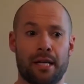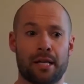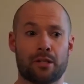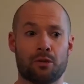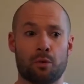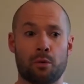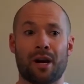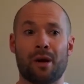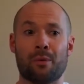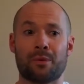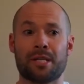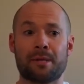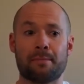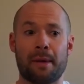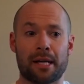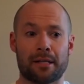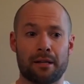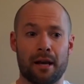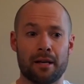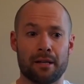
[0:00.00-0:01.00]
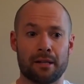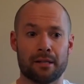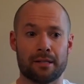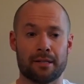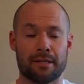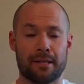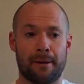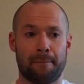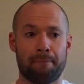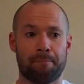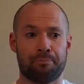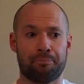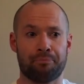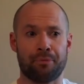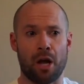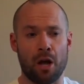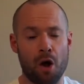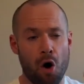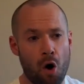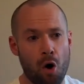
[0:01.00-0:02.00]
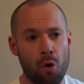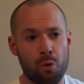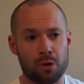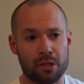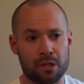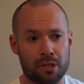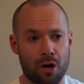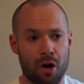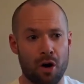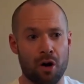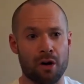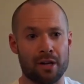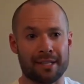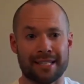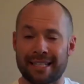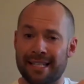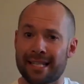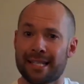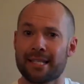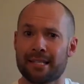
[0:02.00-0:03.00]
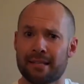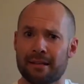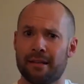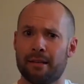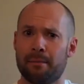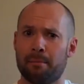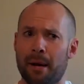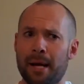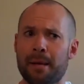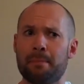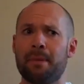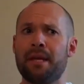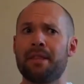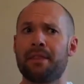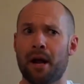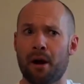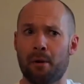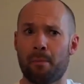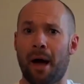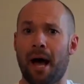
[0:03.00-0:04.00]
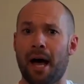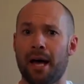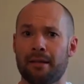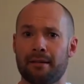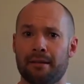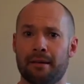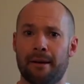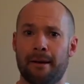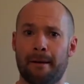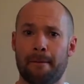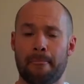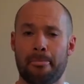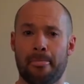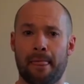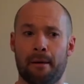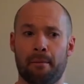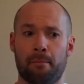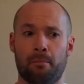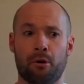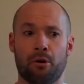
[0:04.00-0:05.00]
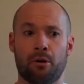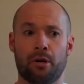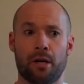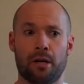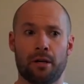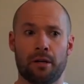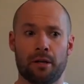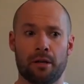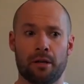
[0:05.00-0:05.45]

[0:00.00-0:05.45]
So when I was in McDonald's, I always thought, I said, this mightn't be their path, but